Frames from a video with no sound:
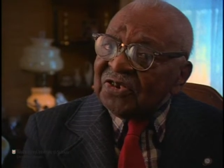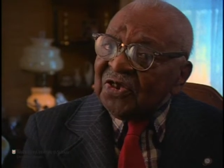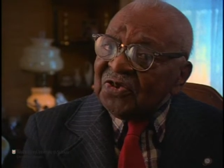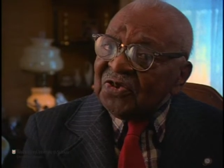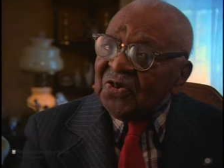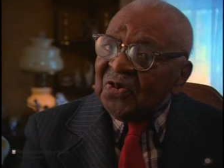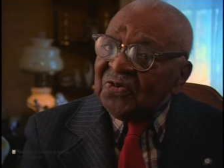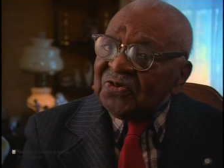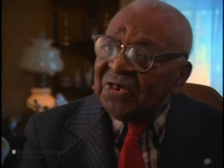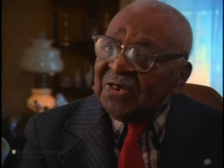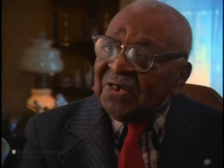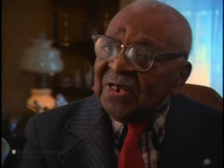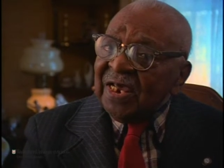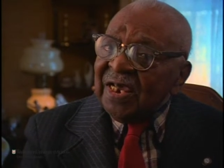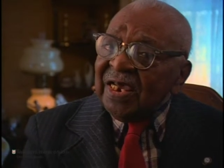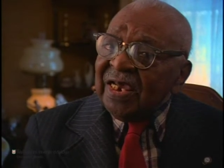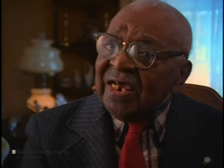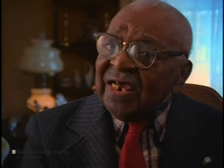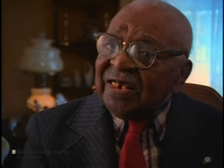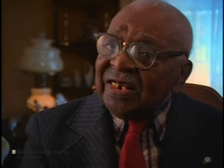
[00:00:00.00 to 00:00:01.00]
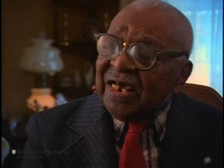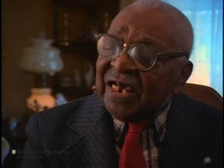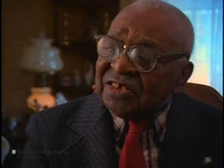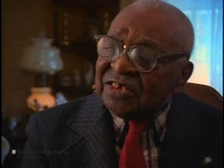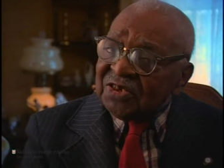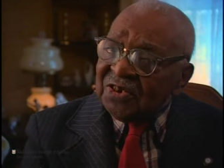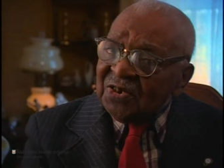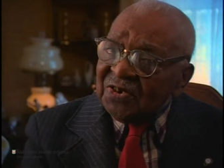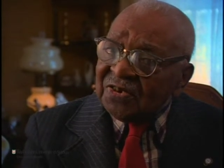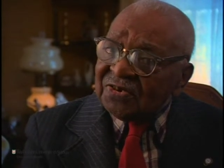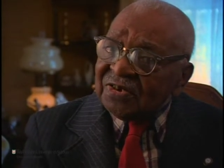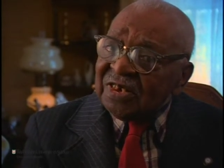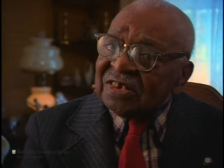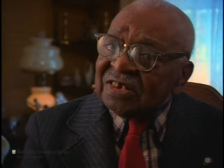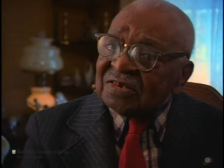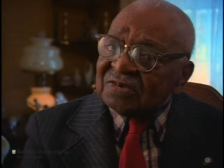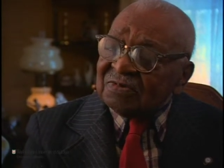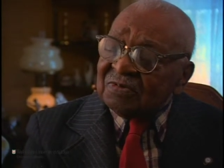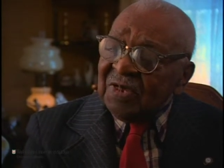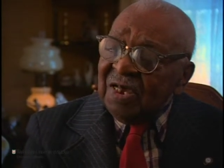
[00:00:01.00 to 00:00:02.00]
the Union. And I took
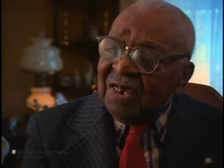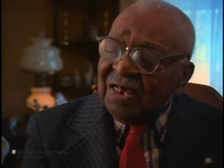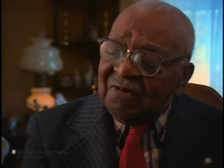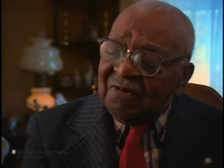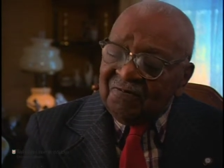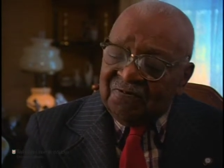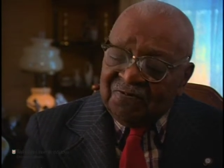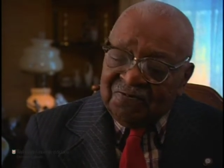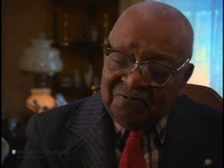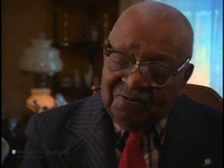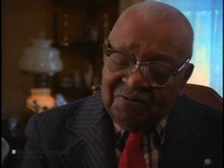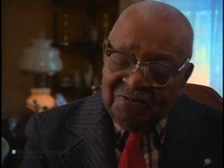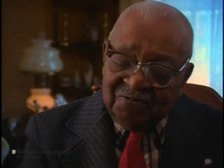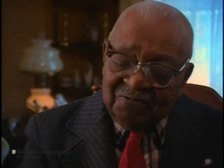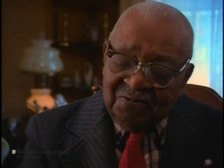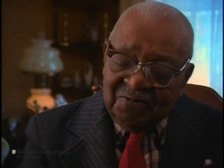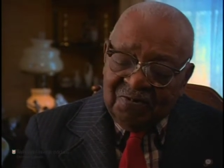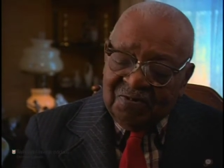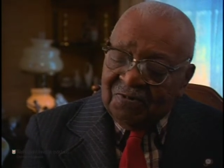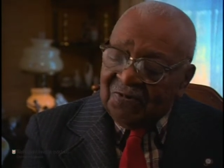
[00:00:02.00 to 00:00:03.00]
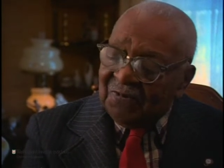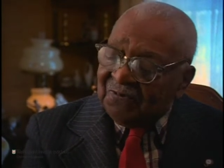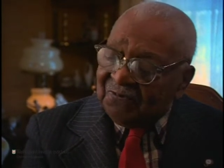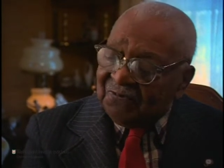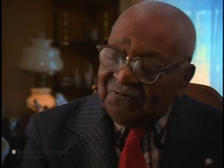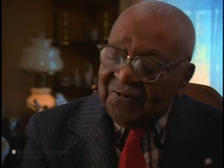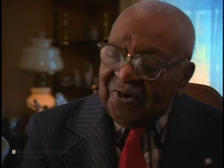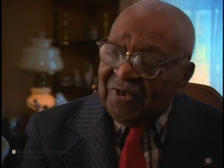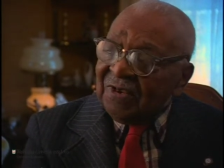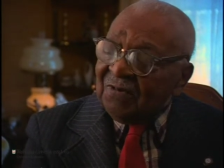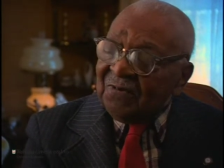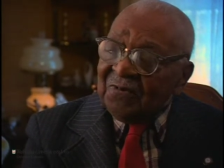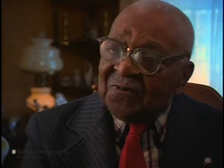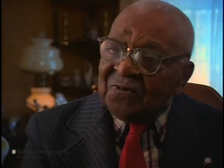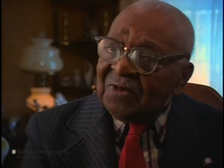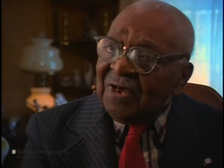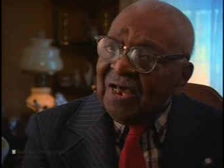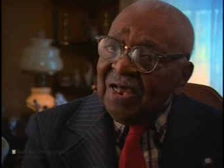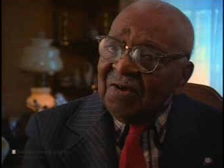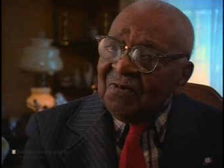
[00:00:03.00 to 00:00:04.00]
this fellow,
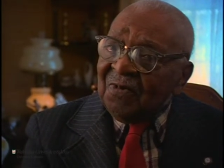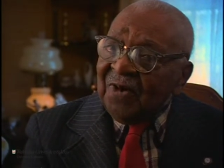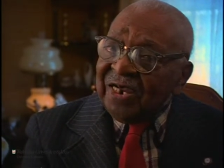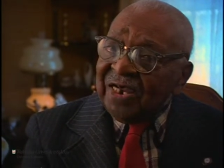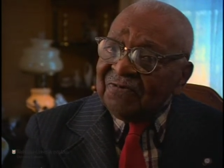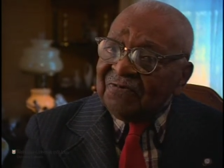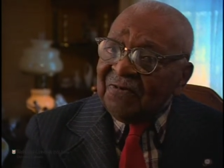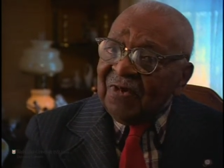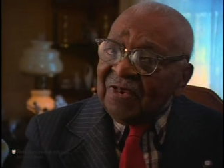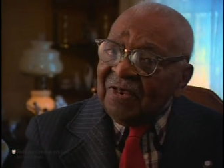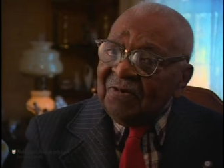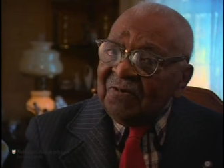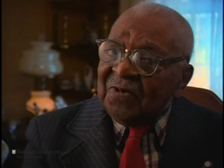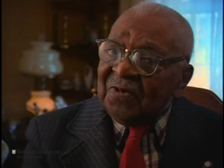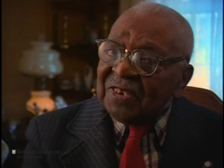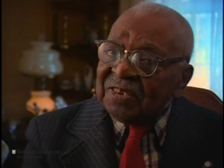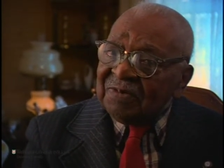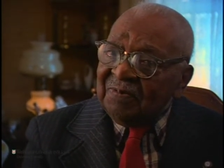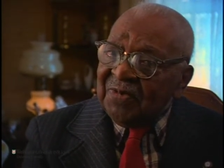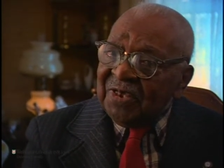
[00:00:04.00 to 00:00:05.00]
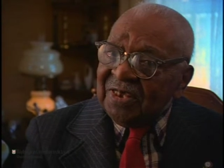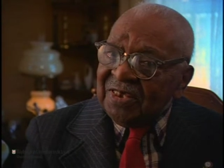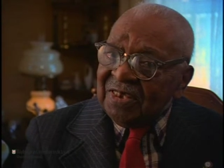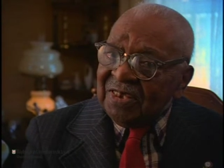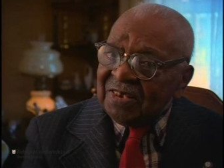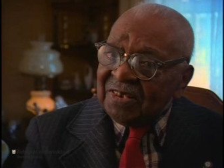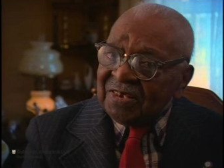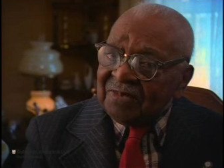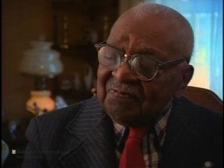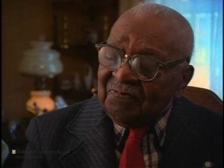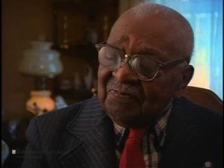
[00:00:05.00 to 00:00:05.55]
white fellow, with me.